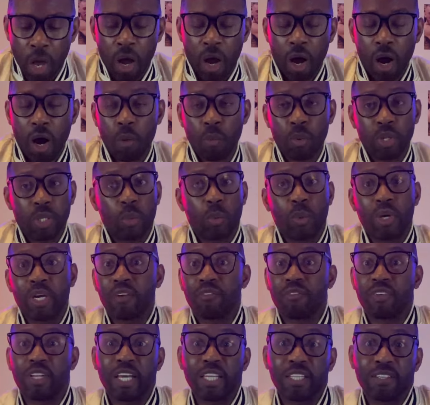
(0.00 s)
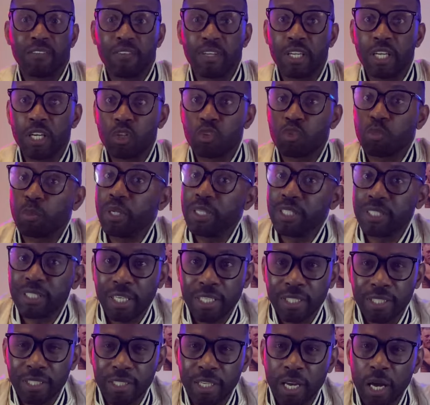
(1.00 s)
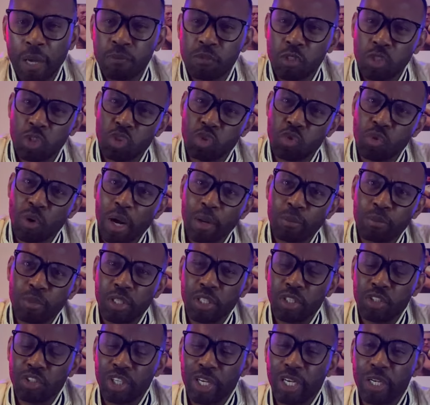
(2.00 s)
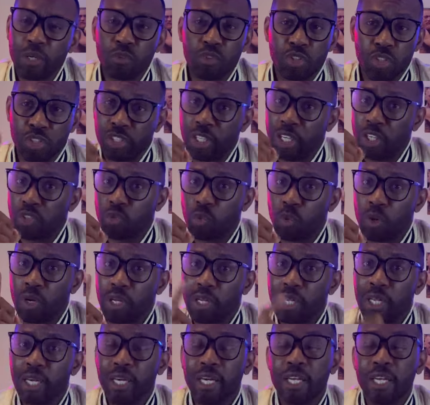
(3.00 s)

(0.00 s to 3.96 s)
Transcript: Really quick, if you like the videos, please take the time, subscribe to the channel, just takes one click.